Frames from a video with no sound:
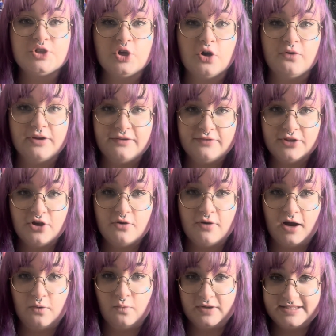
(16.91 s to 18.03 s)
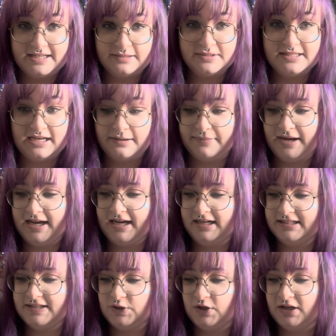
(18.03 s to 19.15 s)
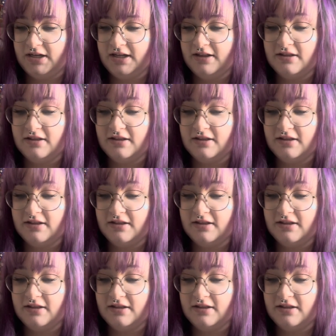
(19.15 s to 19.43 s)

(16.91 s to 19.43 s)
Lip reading: So even though I was able to get my hands on